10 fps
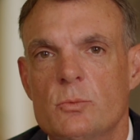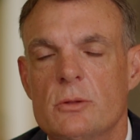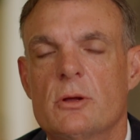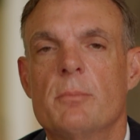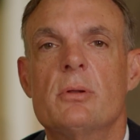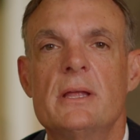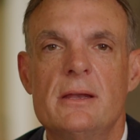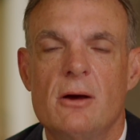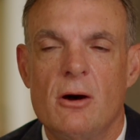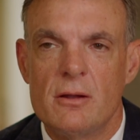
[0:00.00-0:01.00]
We'll
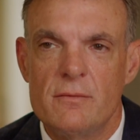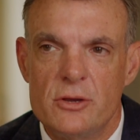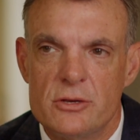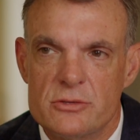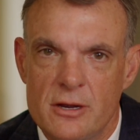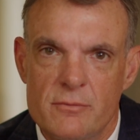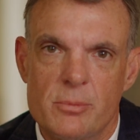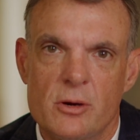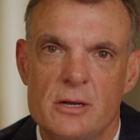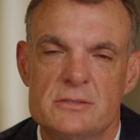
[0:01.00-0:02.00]
complete all of the discovery
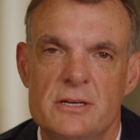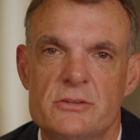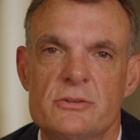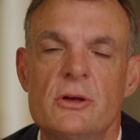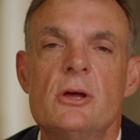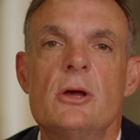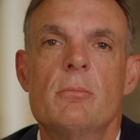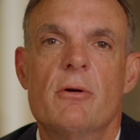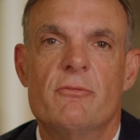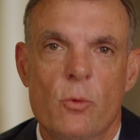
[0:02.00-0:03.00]
process
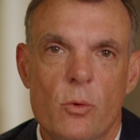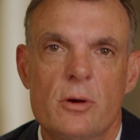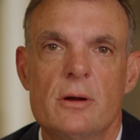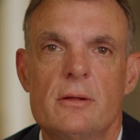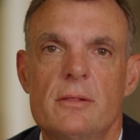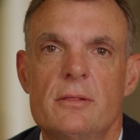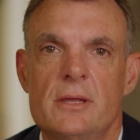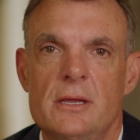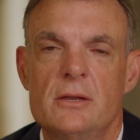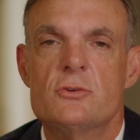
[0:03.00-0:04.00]
before
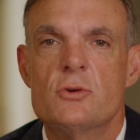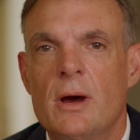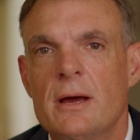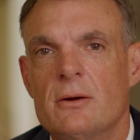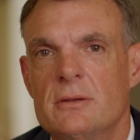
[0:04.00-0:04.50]
the trial